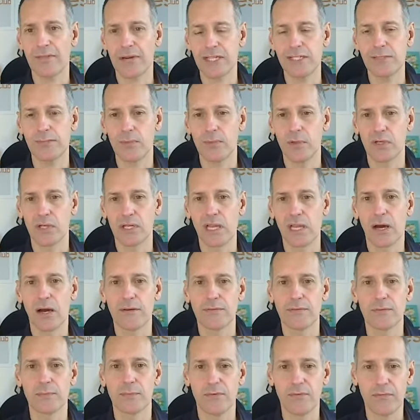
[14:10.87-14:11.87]
Facebook
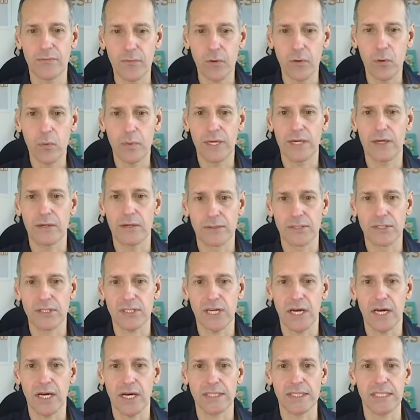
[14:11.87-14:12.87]
Lives before we got
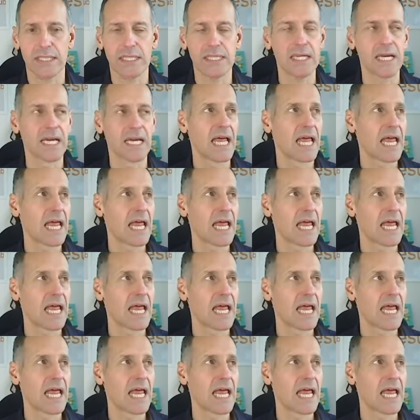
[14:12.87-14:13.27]
started.